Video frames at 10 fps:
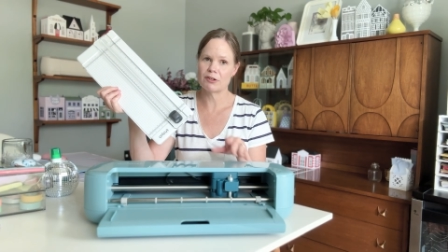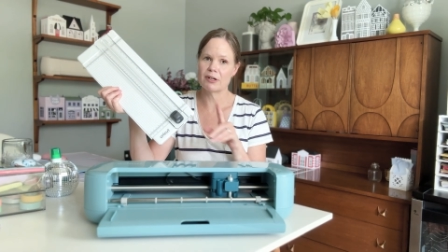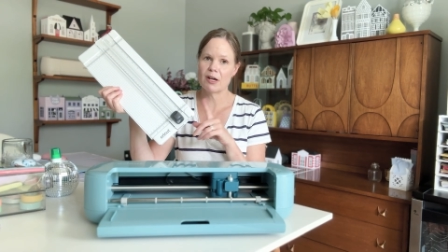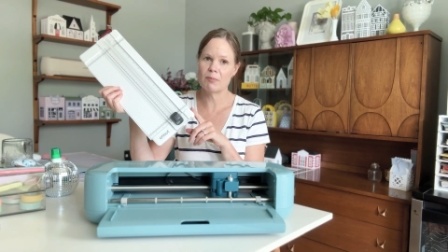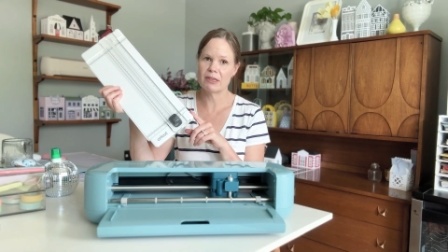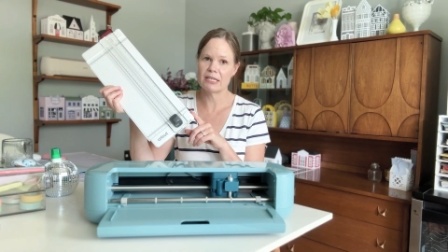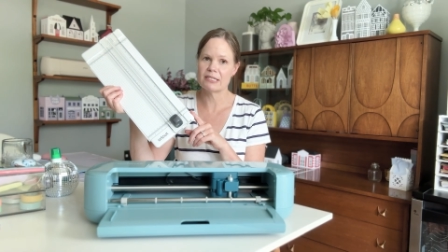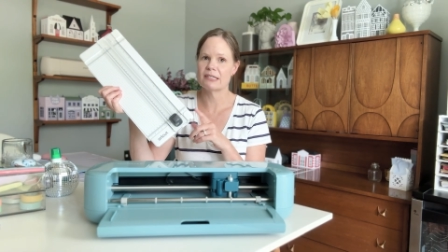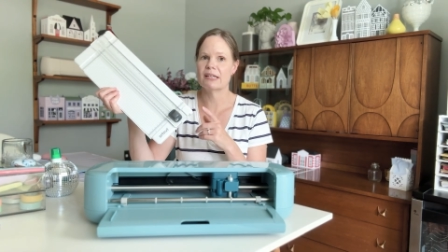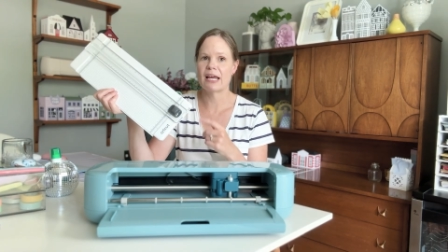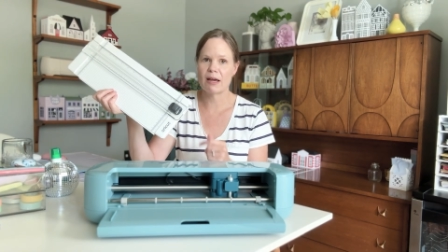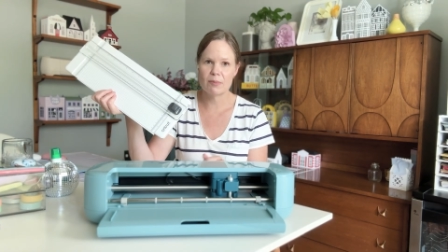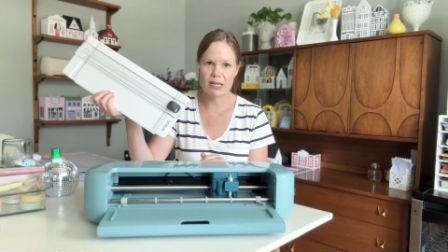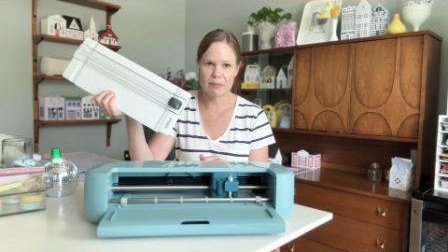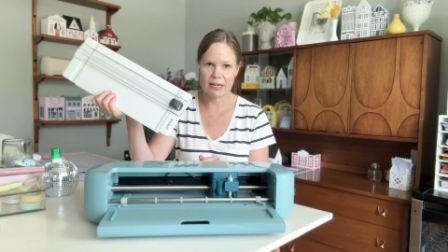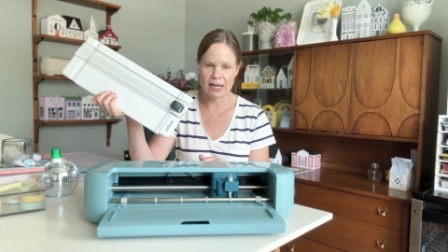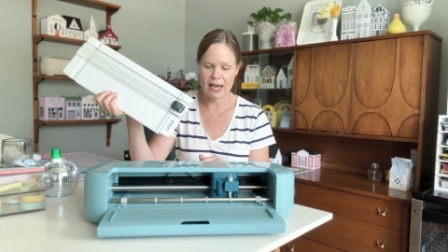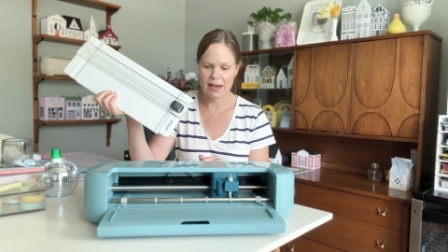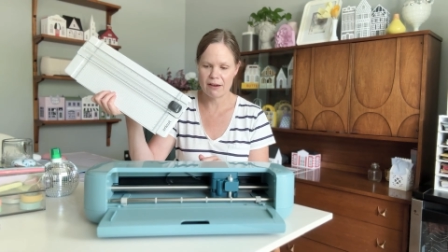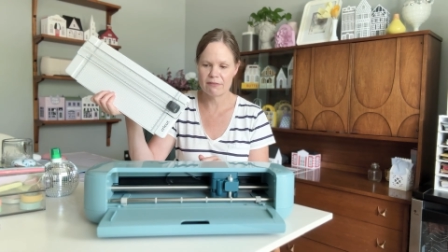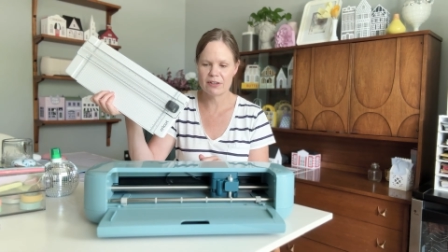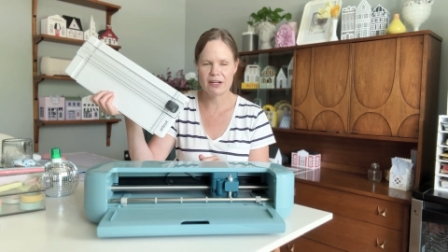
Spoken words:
are going to come with these, and then how many am I going to have?